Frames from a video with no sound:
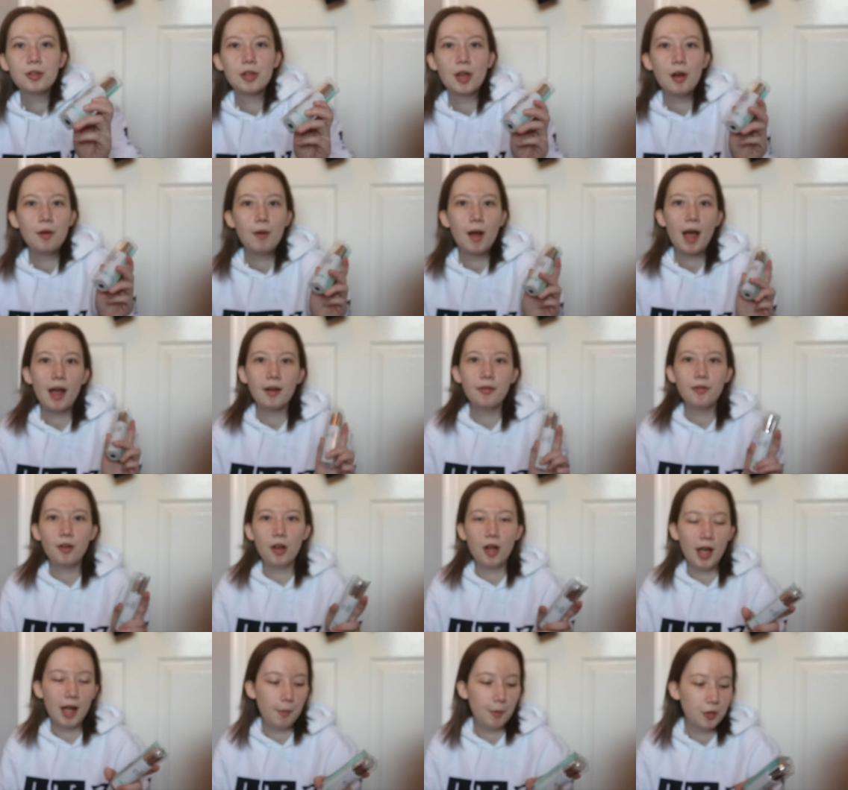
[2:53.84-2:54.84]
so I
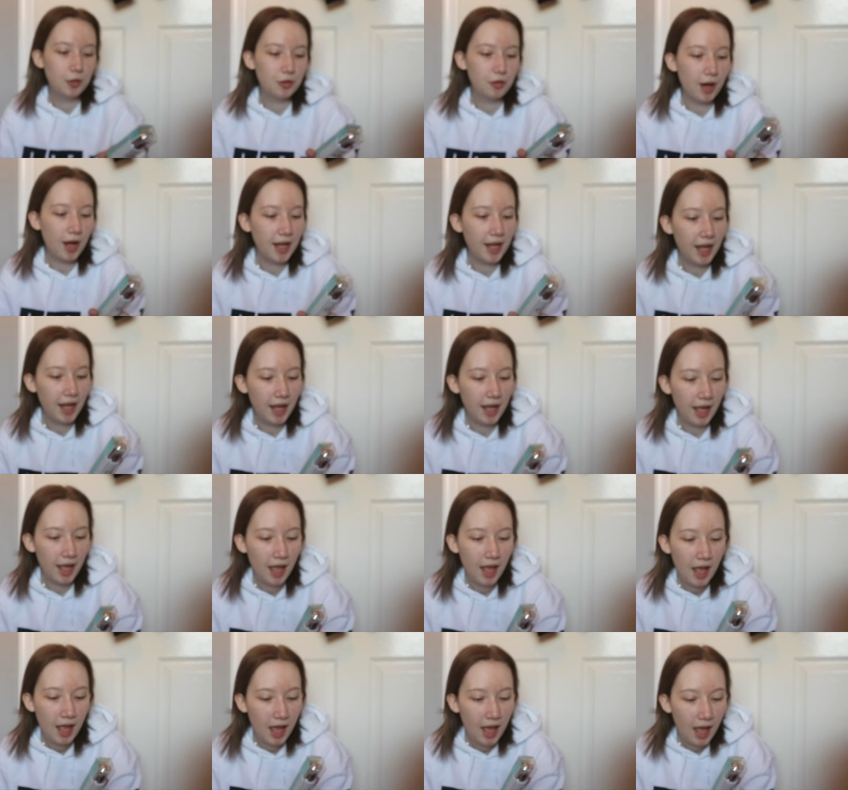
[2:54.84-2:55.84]
thought I would try it.
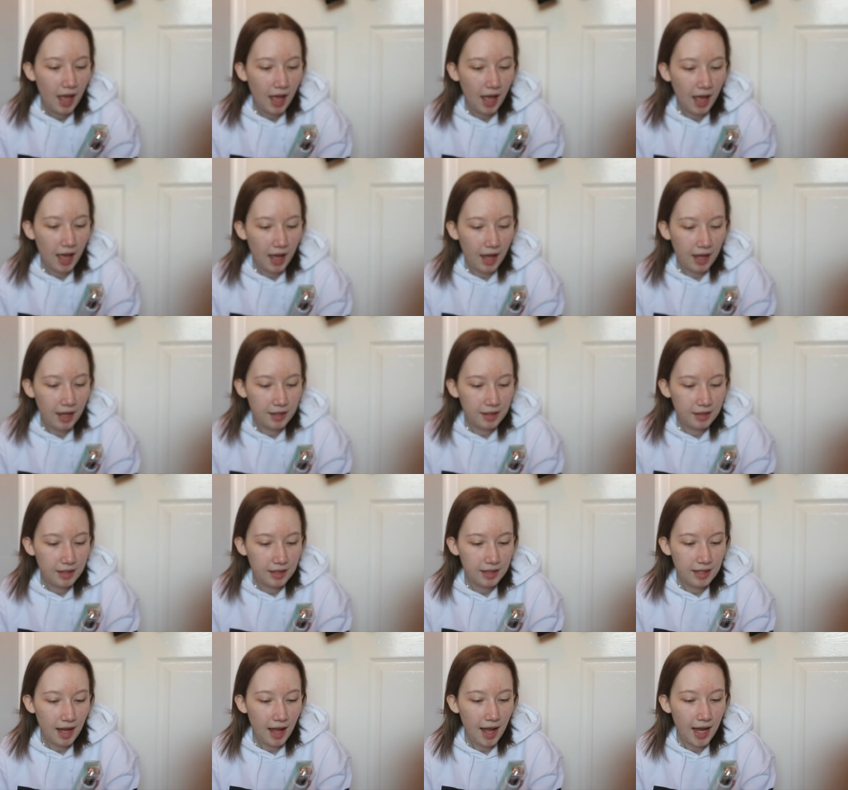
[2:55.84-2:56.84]
And
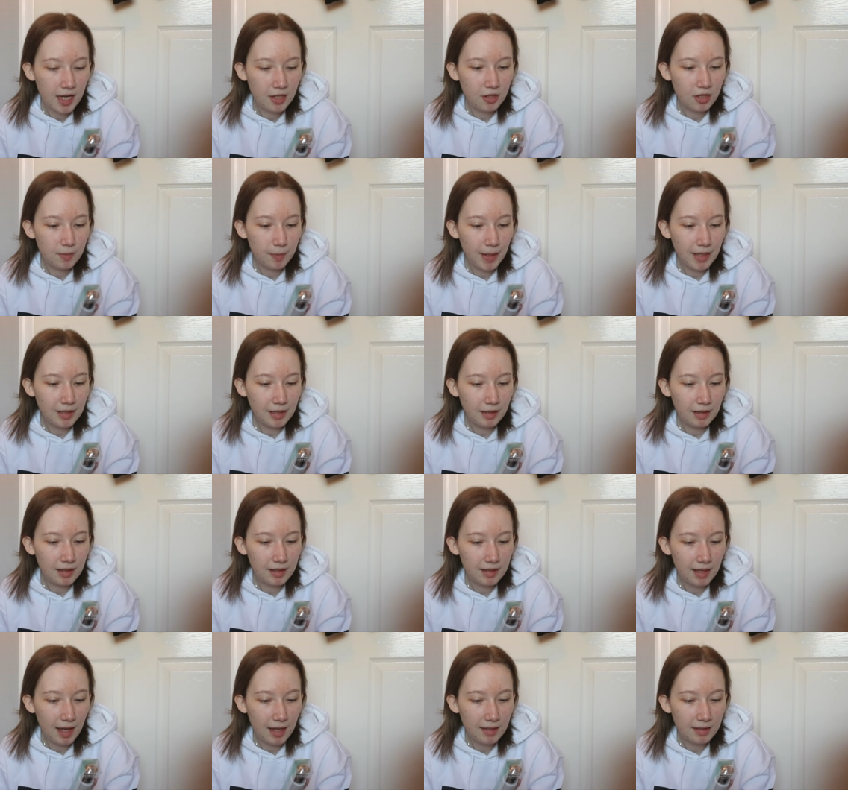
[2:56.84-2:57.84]
yeah, it just
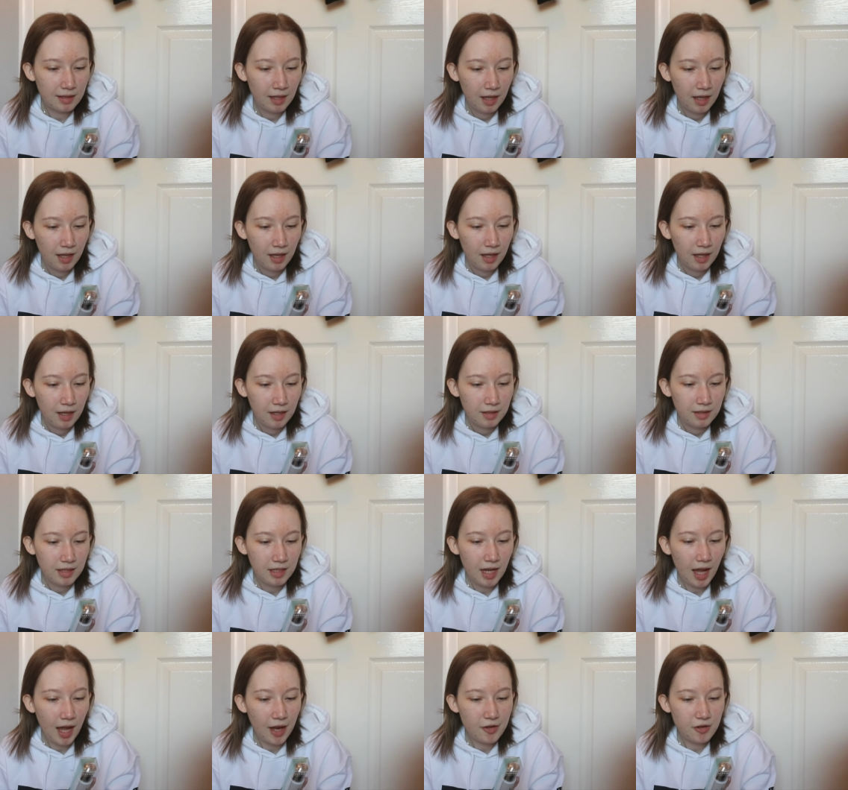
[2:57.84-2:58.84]
basically says
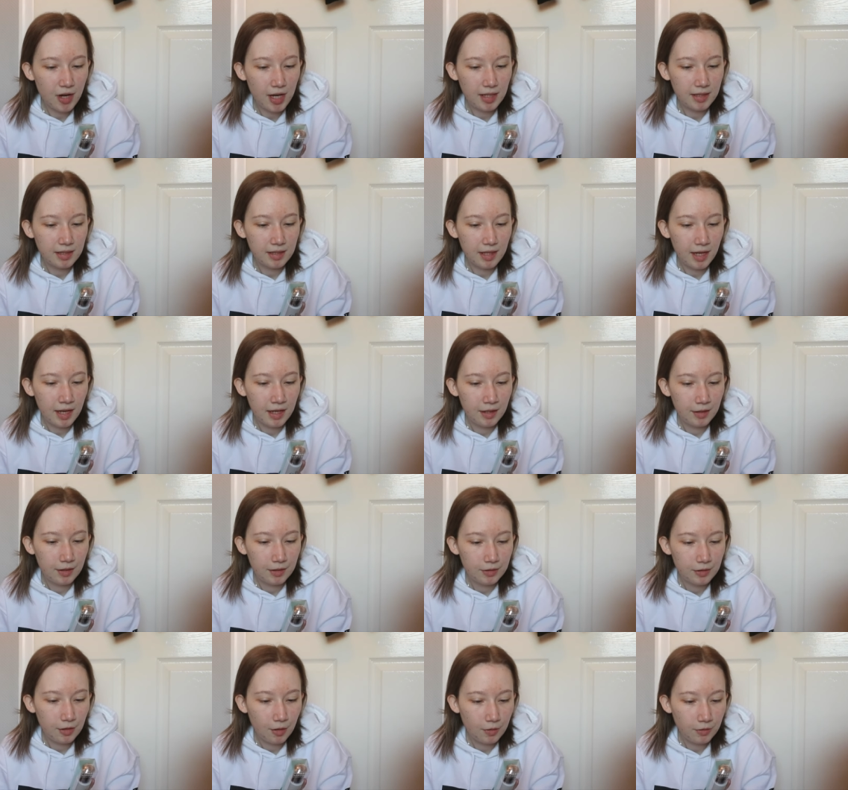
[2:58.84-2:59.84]
dehydrated skin,
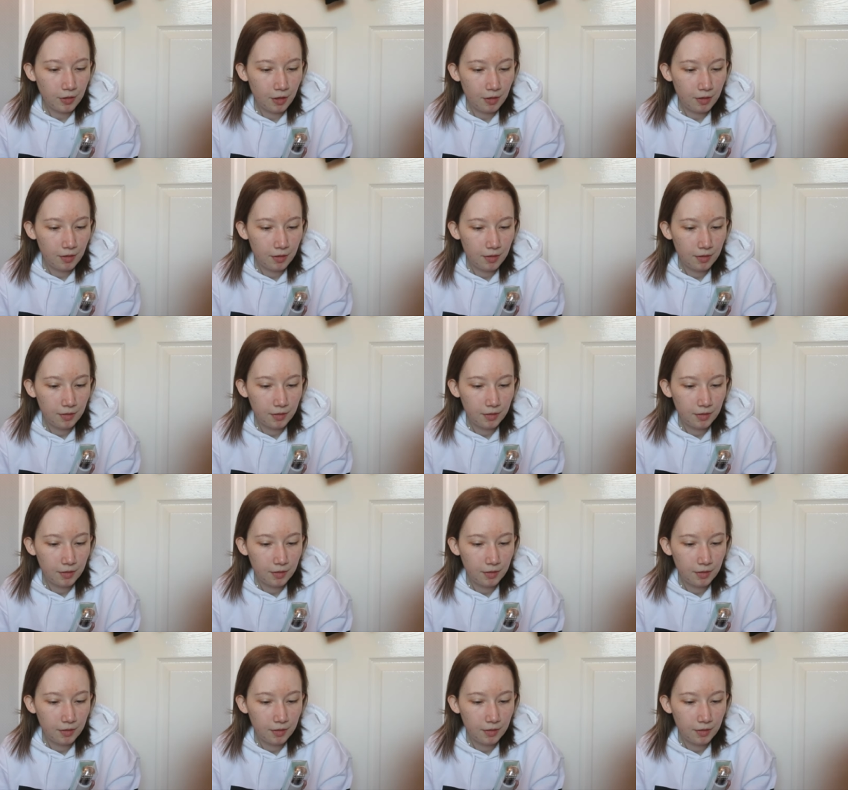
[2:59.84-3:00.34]
don't know